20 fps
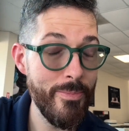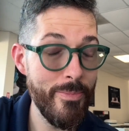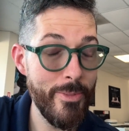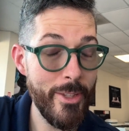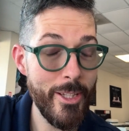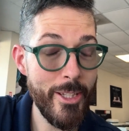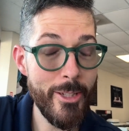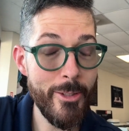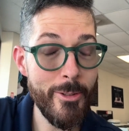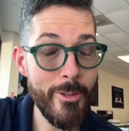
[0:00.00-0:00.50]

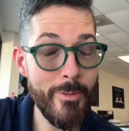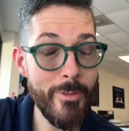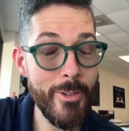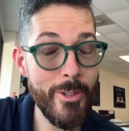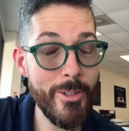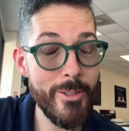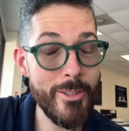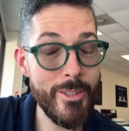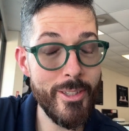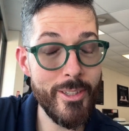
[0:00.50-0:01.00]
the
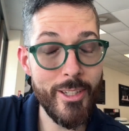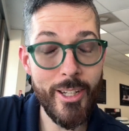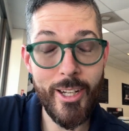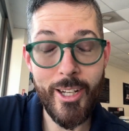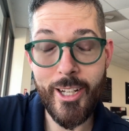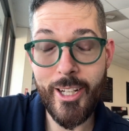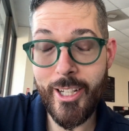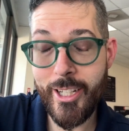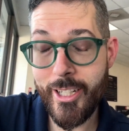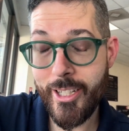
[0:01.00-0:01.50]
universe,
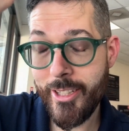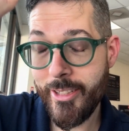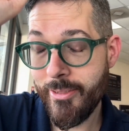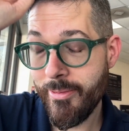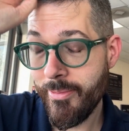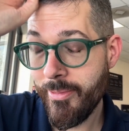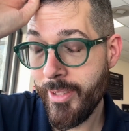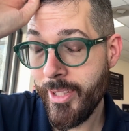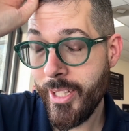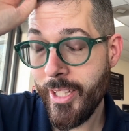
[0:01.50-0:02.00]
God,
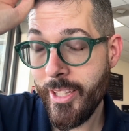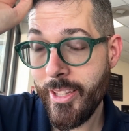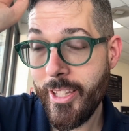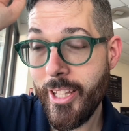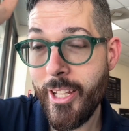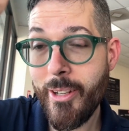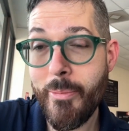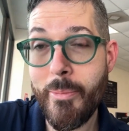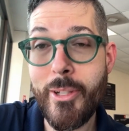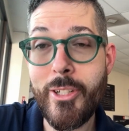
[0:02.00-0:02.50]

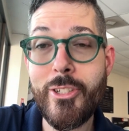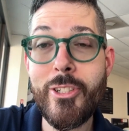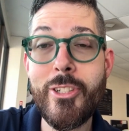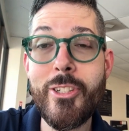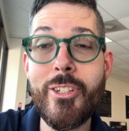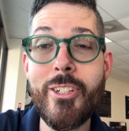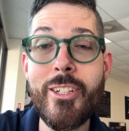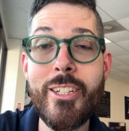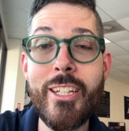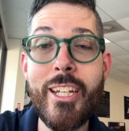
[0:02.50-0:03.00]
they are my
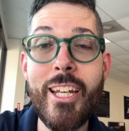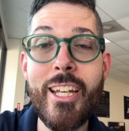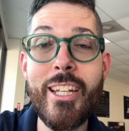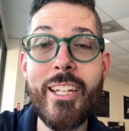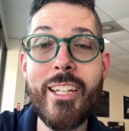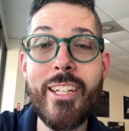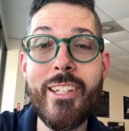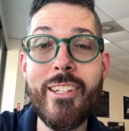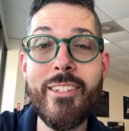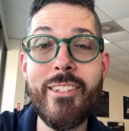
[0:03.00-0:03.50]
sugar
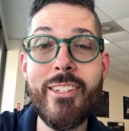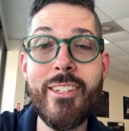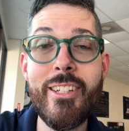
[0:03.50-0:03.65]
daddy,